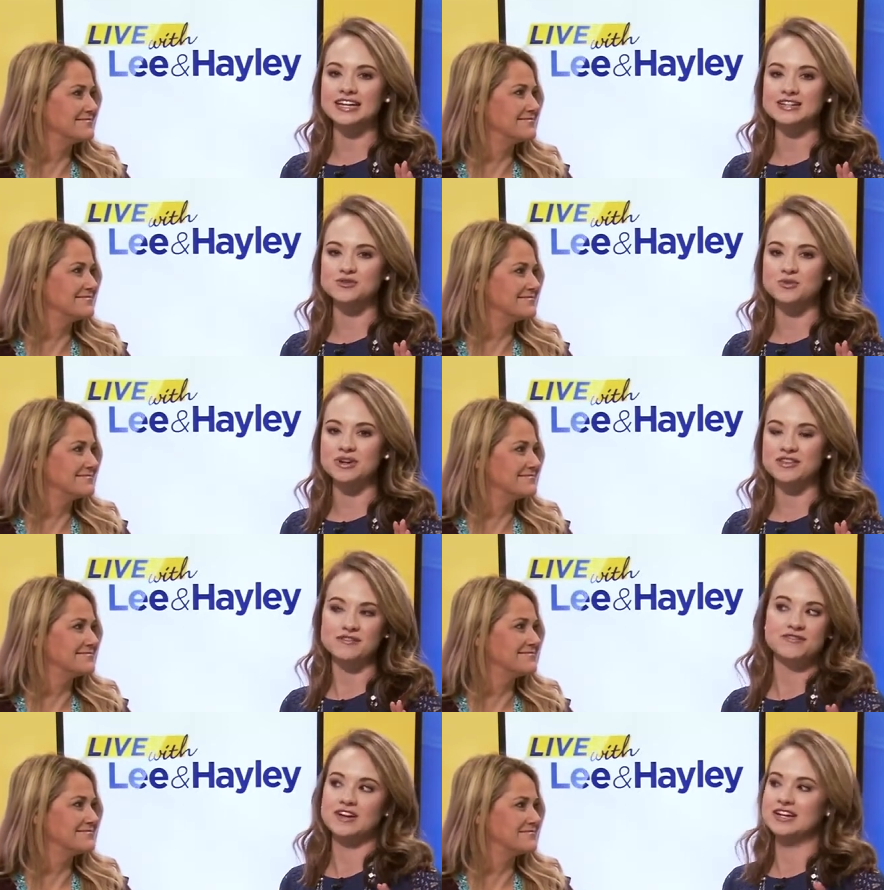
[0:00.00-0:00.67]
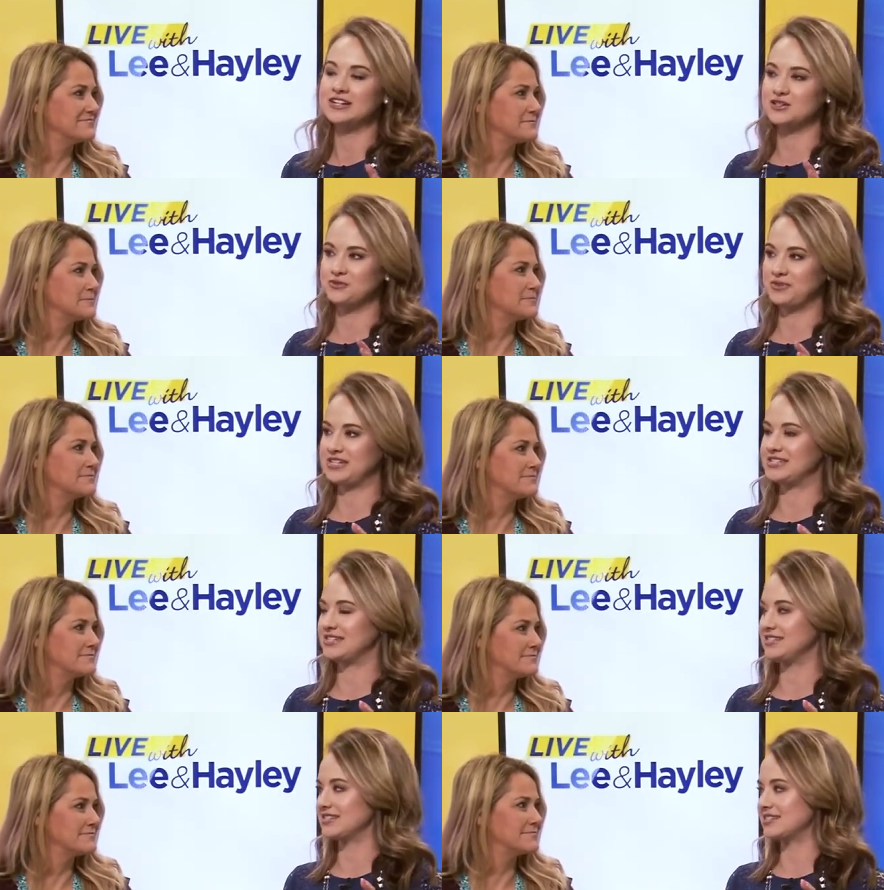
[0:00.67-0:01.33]
Speaker 1: is one of the funniest
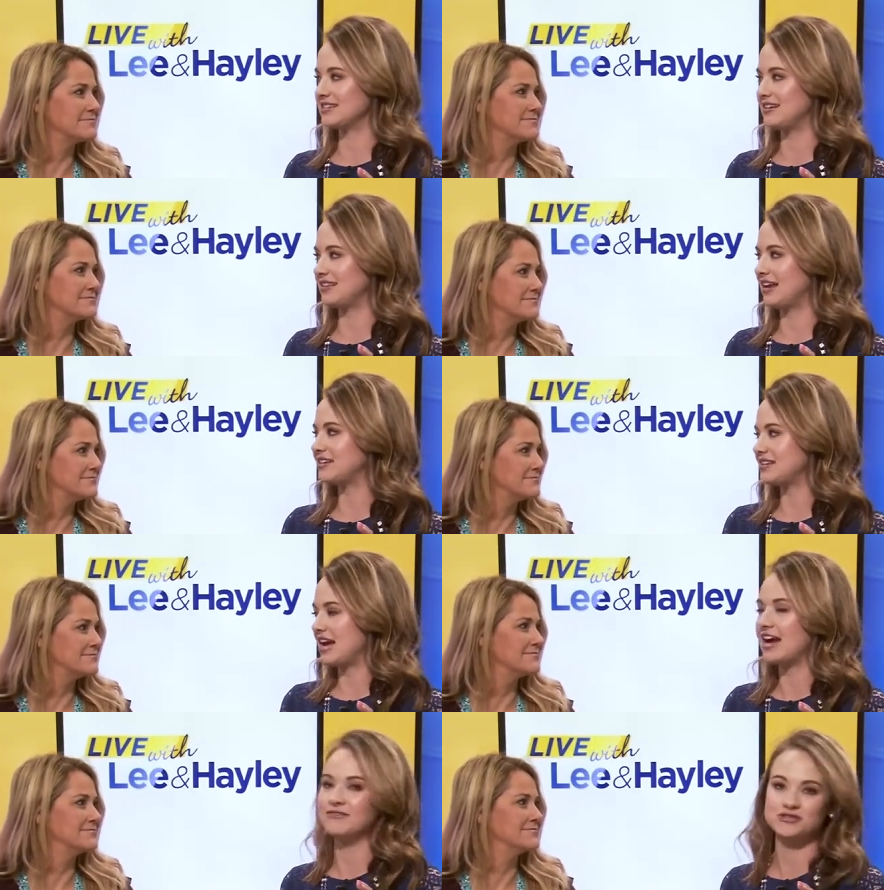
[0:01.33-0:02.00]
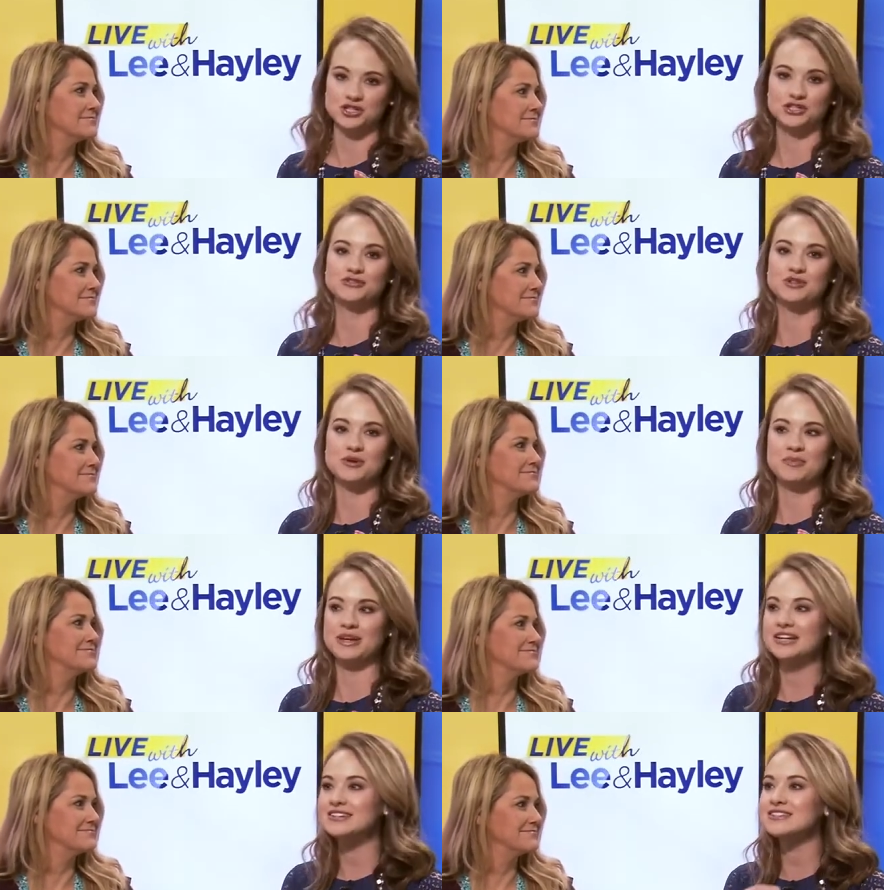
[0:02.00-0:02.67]
reasons like to have
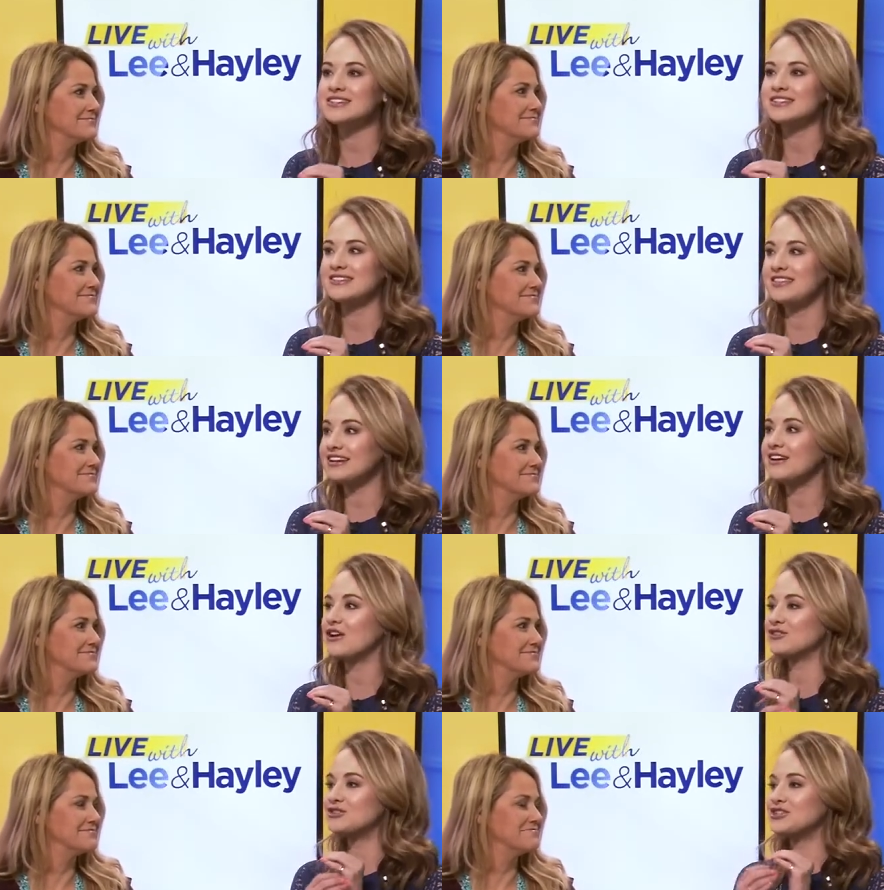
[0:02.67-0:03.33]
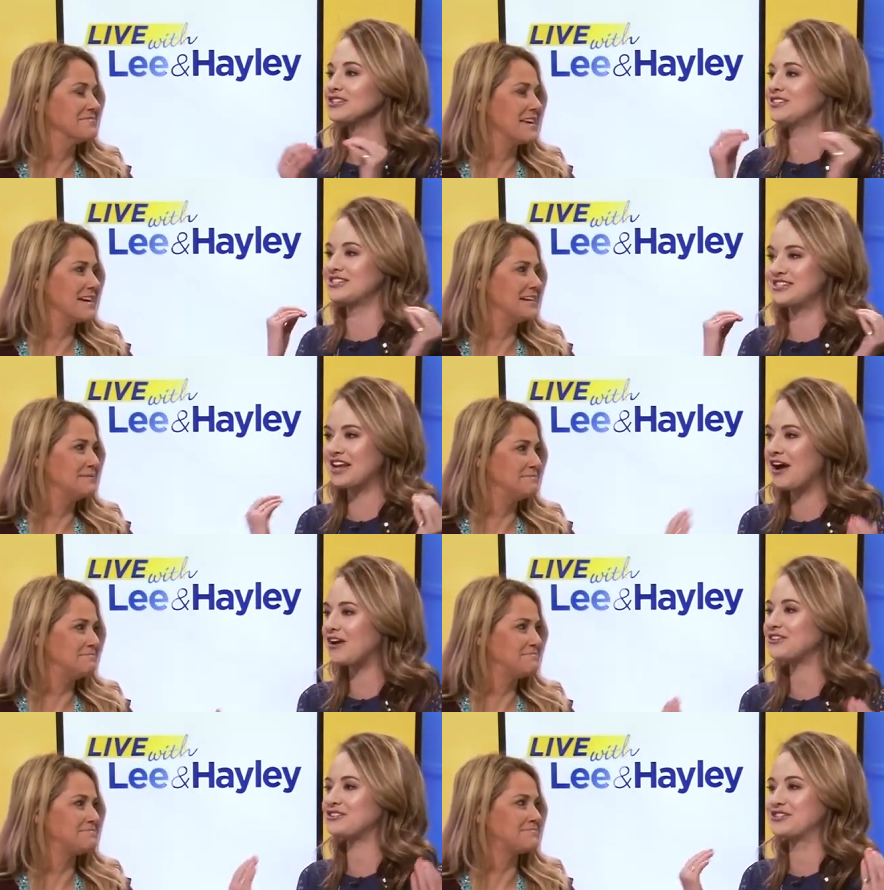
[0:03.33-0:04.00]
children because they are just yeah.
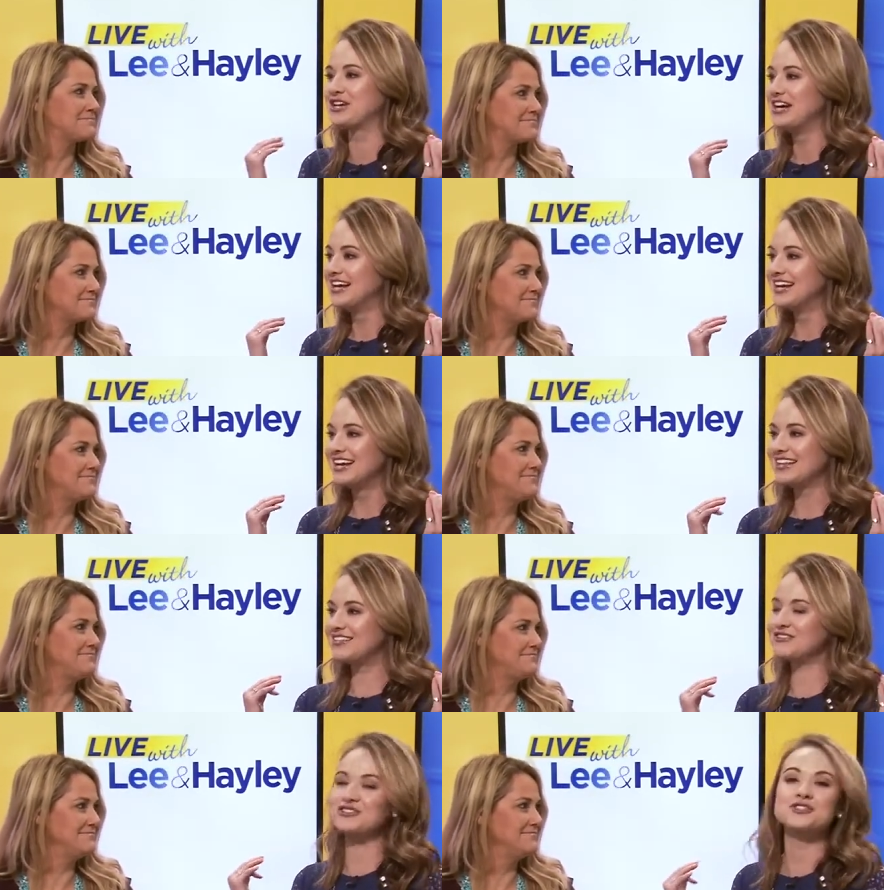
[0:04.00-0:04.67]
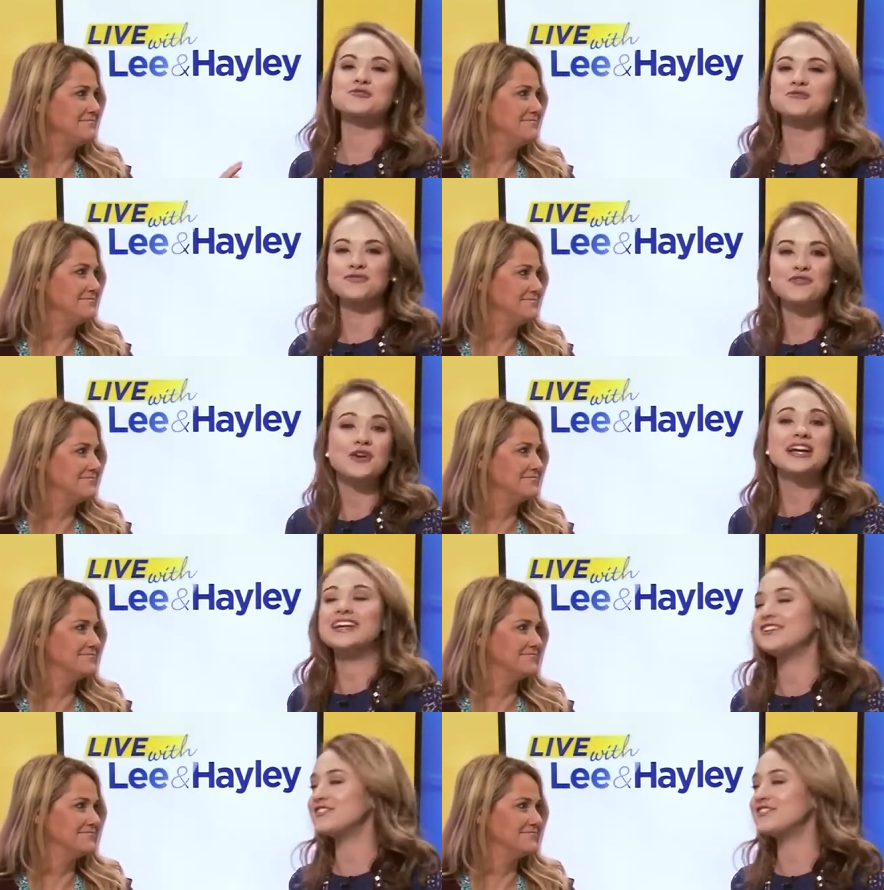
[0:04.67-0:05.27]
such they're just free